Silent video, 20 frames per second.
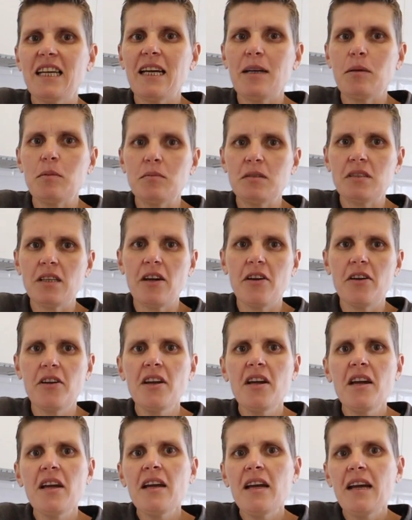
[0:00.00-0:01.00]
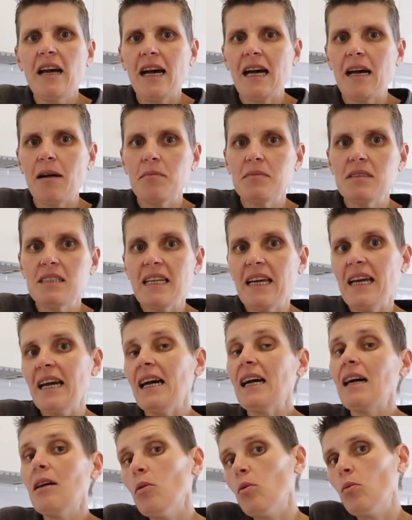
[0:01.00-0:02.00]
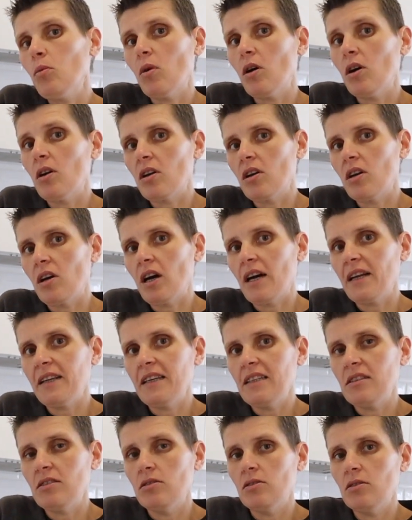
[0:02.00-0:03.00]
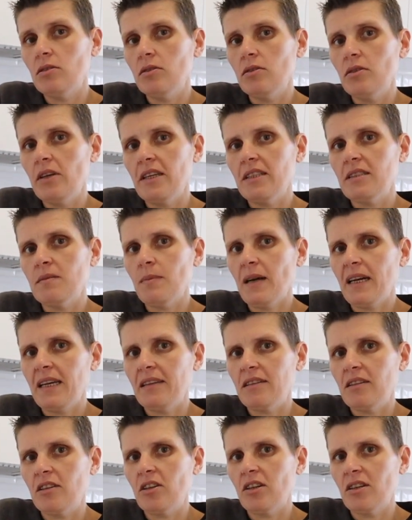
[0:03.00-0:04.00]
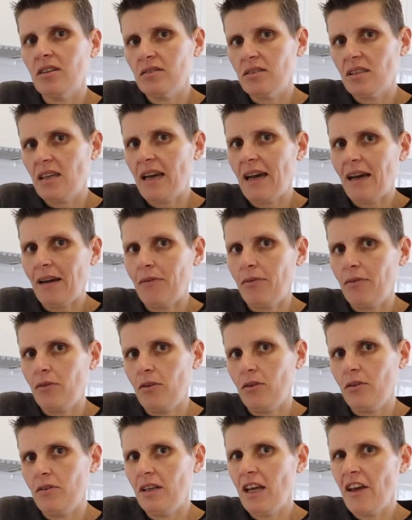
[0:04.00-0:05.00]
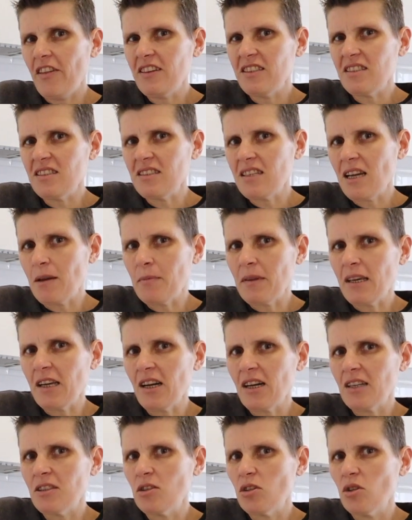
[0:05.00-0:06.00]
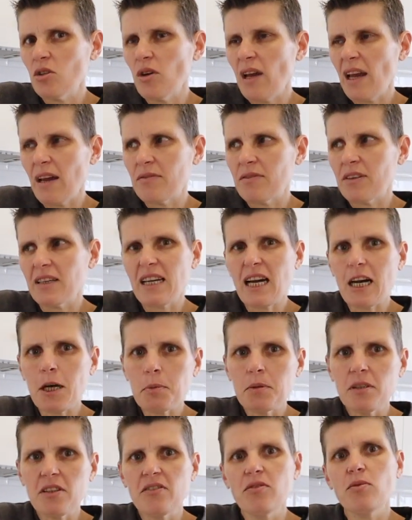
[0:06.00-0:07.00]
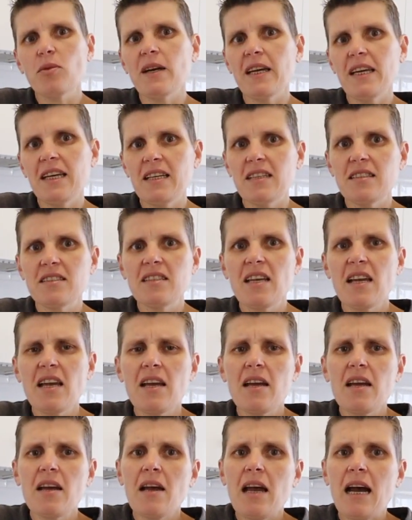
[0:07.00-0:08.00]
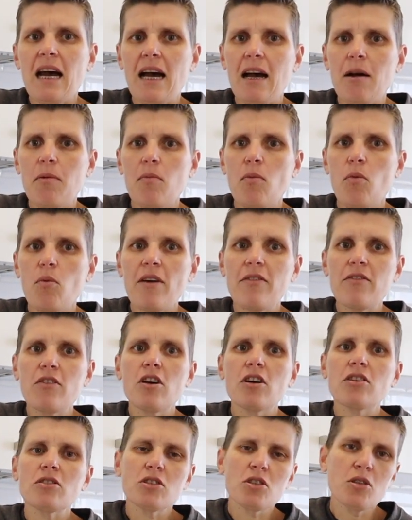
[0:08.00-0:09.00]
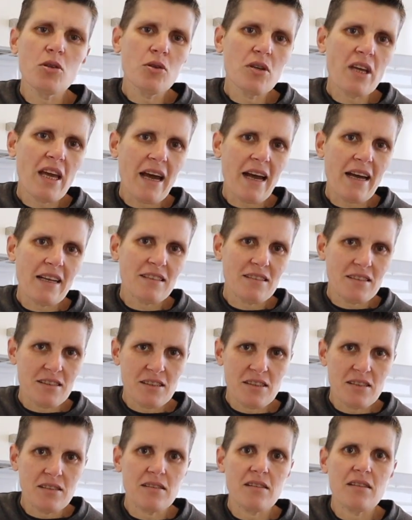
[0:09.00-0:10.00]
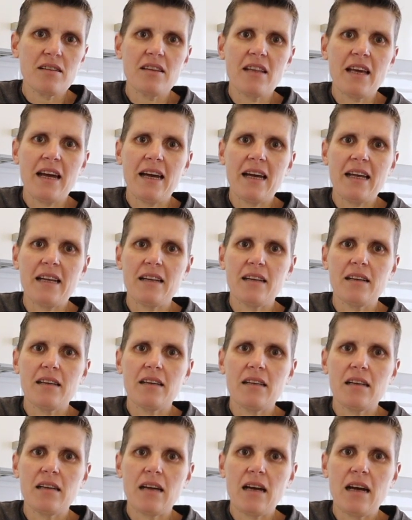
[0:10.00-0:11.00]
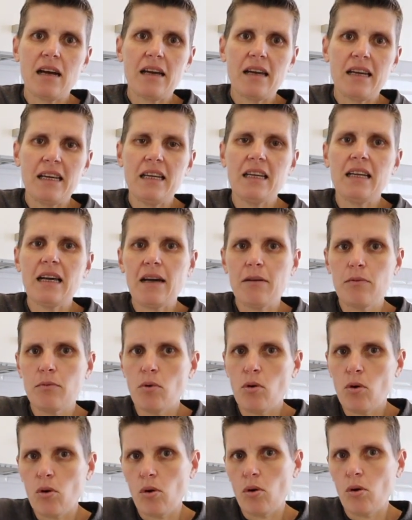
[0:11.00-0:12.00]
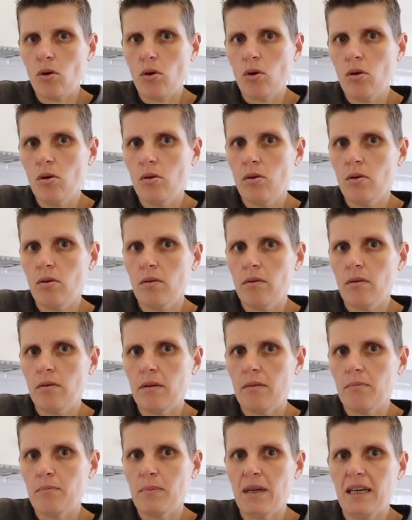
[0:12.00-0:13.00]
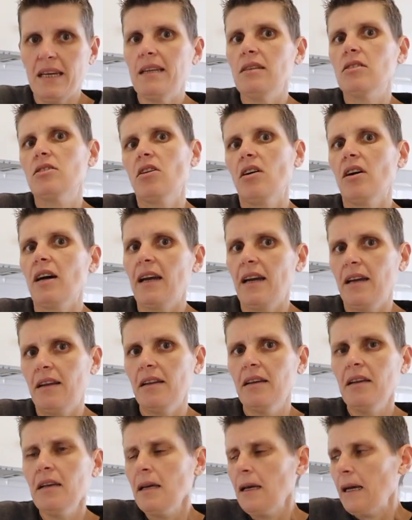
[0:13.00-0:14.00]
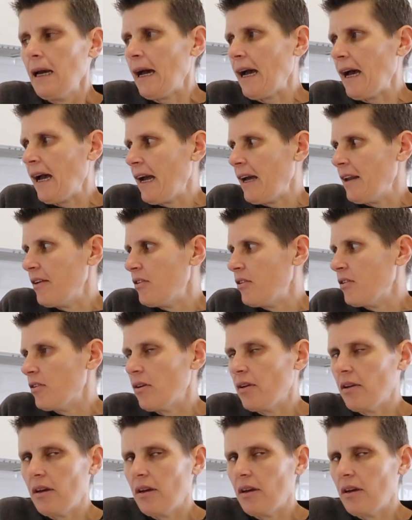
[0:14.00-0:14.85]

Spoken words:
Yeah, so now what I need to do is make the girls cat food. Now this is something I do every couple of weeks. We've got 2 cats that eat a raw meat diet, and